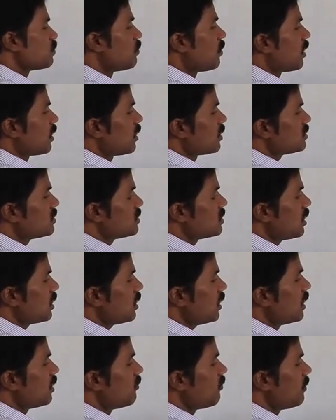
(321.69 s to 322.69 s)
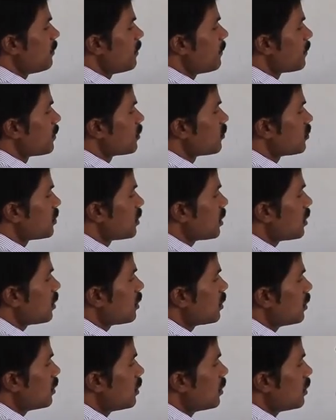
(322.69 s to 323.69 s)
smaller cell, it will be
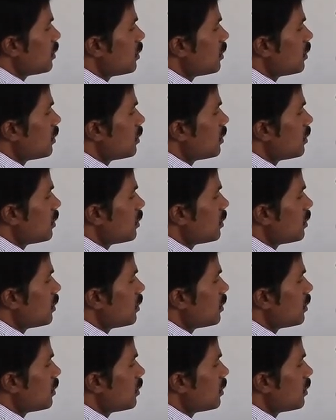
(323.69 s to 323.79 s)
present.